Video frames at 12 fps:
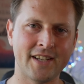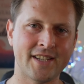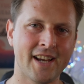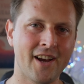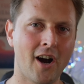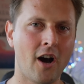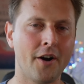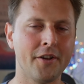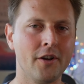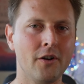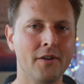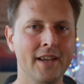say
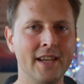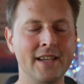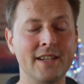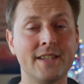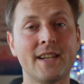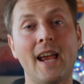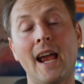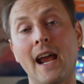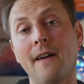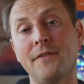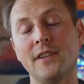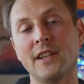audio is
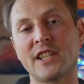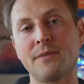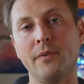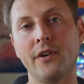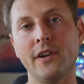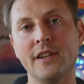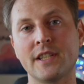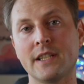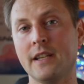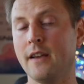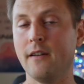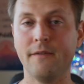half the experience
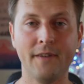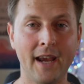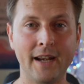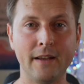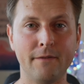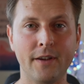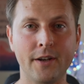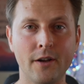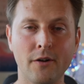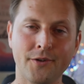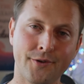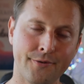of any
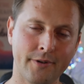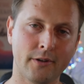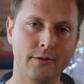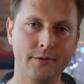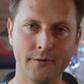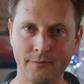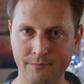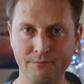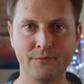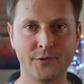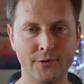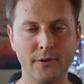video, to include
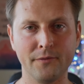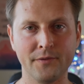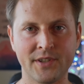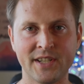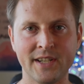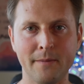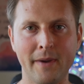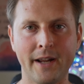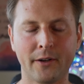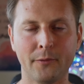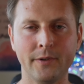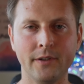drone
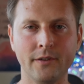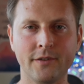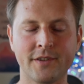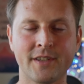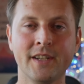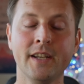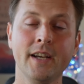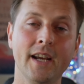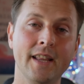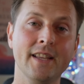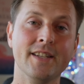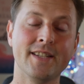cinematic reels,
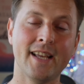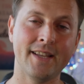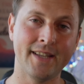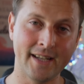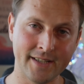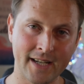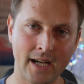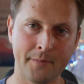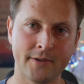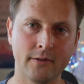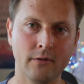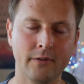and that is
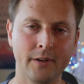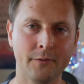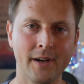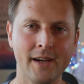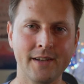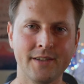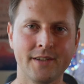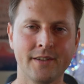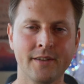absolutely right.